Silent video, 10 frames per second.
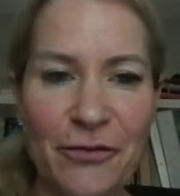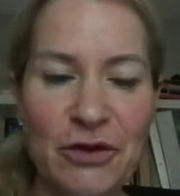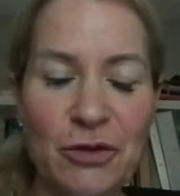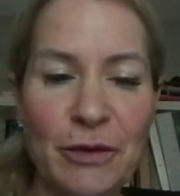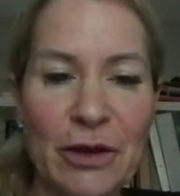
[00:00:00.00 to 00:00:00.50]

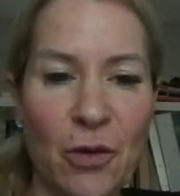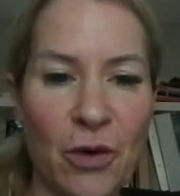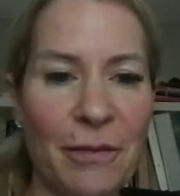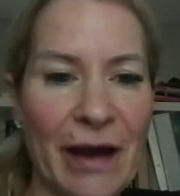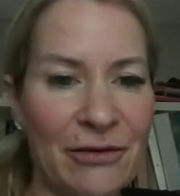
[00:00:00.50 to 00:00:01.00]
which will be
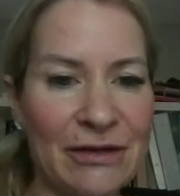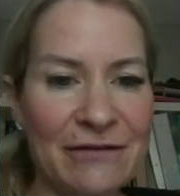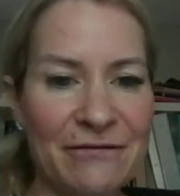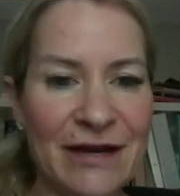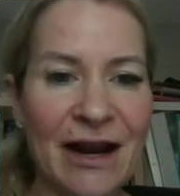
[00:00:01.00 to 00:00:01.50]
all about
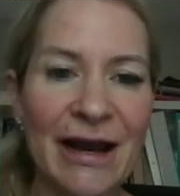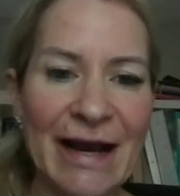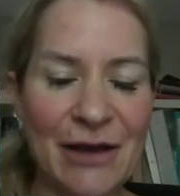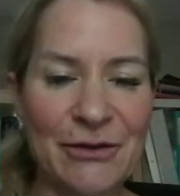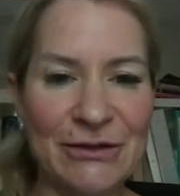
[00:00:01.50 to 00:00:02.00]
feline
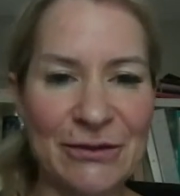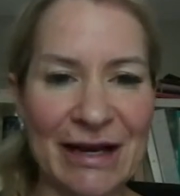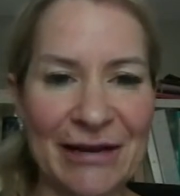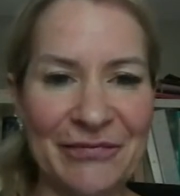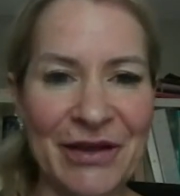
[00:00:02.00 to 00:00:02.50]
house
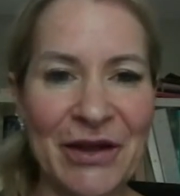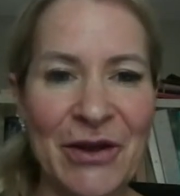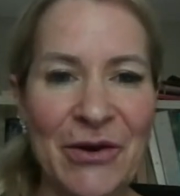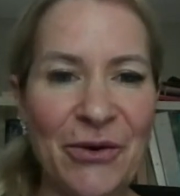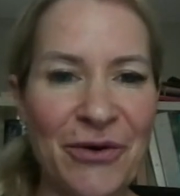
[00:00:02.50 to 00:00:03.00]
soiling.
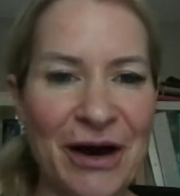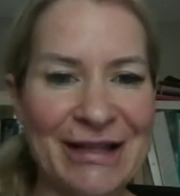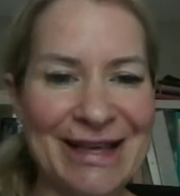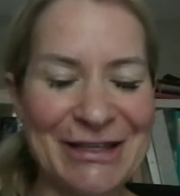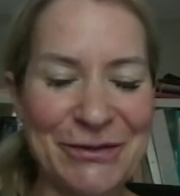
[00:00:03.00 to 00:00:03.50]
All
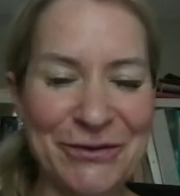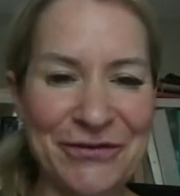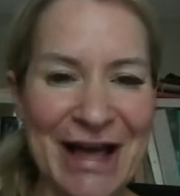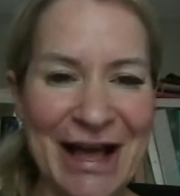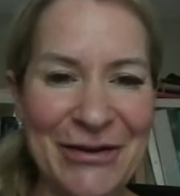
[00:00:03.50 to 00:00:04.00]
right, that's all
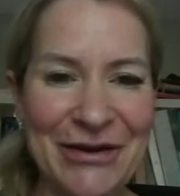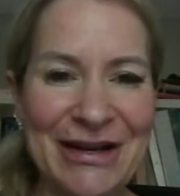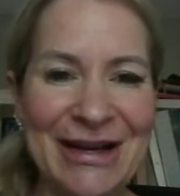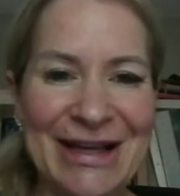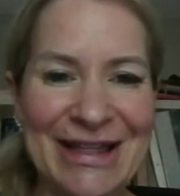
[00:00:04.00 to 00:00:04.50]
for now.
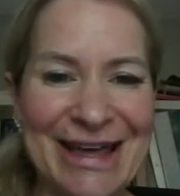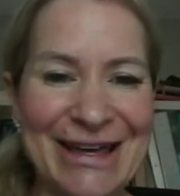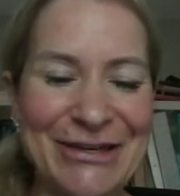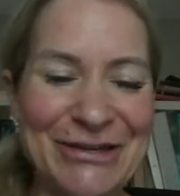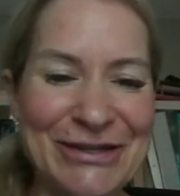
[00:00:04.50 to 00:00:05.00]

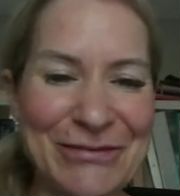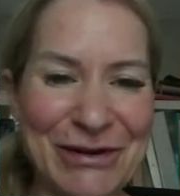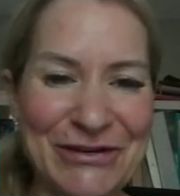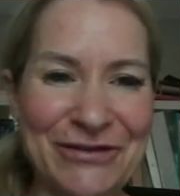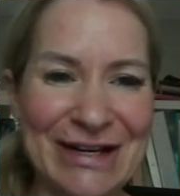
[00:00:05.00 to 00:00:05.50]
Thank you so
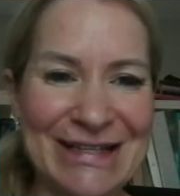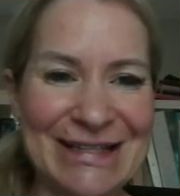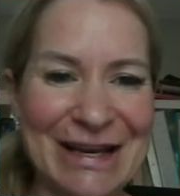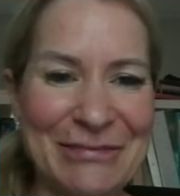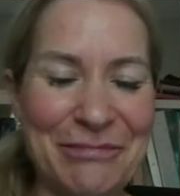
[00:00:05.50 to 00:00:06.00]
much for
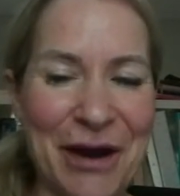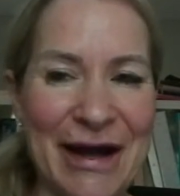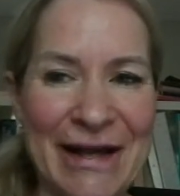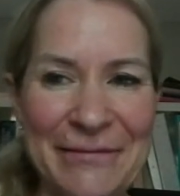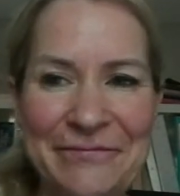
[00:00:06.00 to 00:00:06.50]
listening.
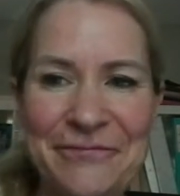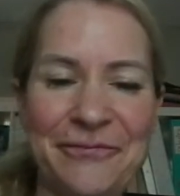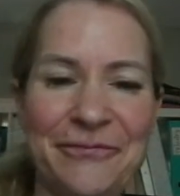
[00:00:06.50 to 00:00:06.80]
Bye.